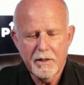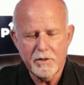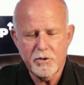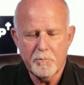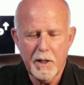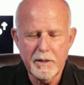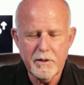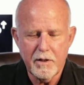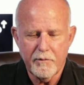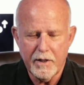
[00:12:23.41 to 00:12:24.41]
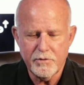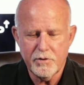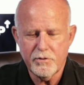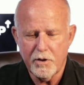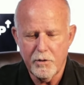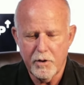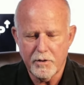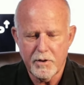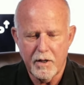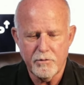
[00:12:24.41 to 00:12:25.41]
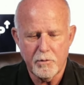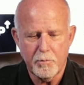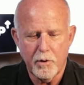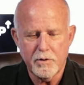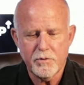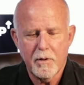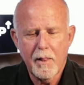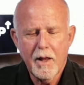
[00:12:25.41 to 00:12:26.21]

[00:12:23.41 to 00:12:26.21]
that supplied the devices, the New York Times reports,